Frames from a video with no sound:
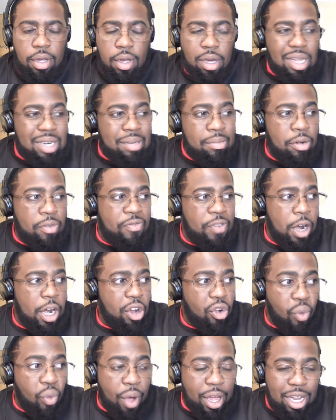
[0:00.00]
Going to move
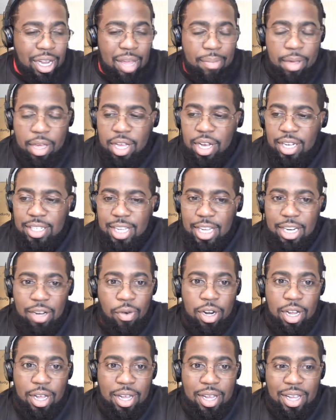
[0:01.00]
very quickly because I don't
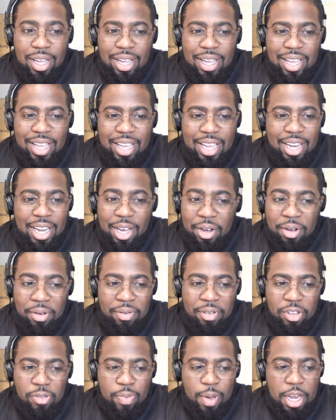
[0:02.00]
want to, you know,
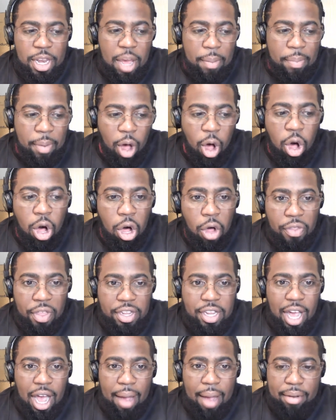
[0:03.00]
spend up all the
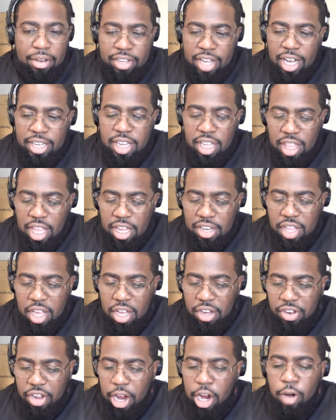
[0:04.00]
time discussing these
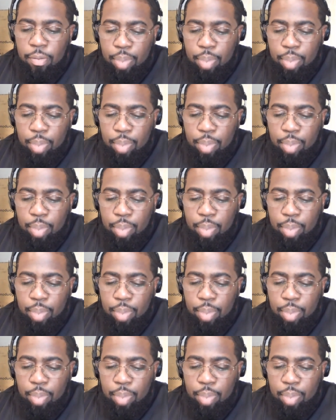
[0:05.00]
things here.